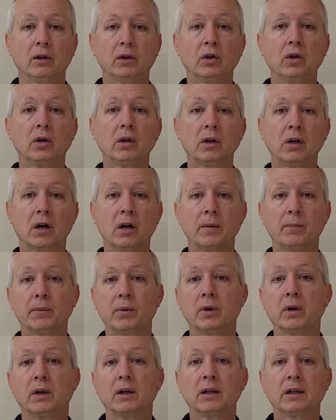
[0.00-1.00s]
Look
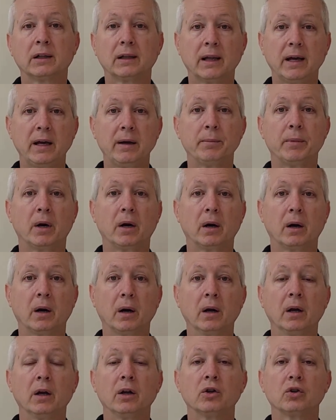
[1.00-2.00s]
up clay
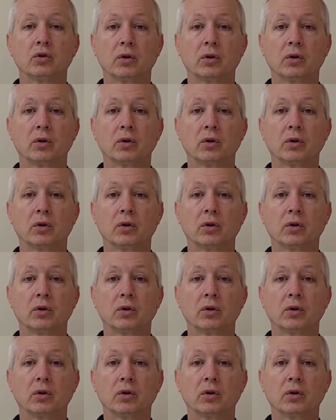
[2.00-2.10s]
bar.